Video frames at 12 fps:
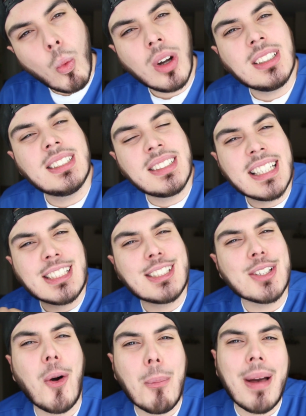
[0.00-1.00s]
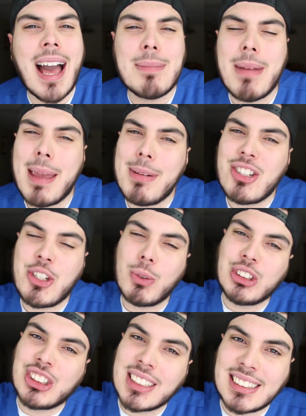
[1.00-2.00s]
wanted to think so bad, maybe she
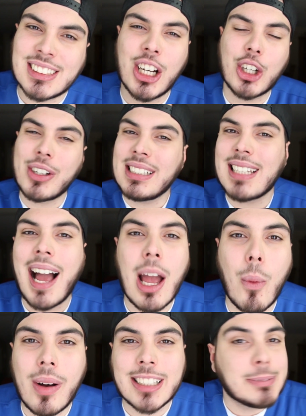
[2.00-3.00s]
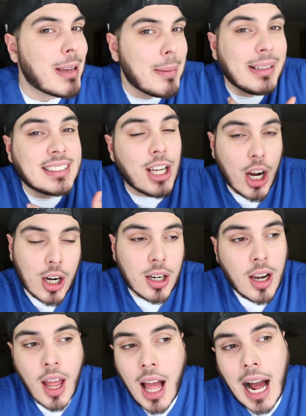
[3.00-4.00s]
was just as hungry as I was, maybe to
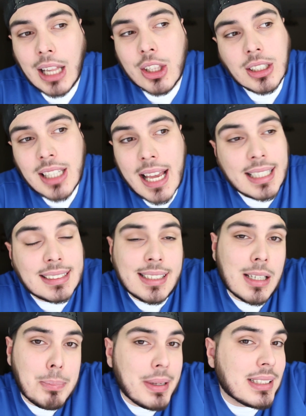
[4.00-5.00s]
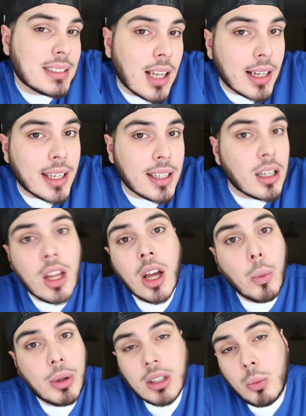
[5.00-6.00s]
her, I looked like a 10-piece nugget
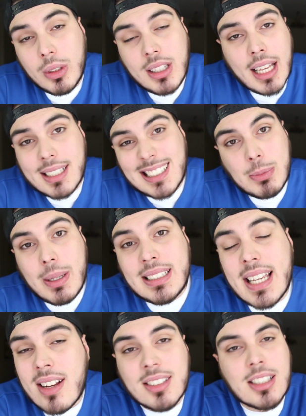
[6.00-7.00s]
with like a sweet tea or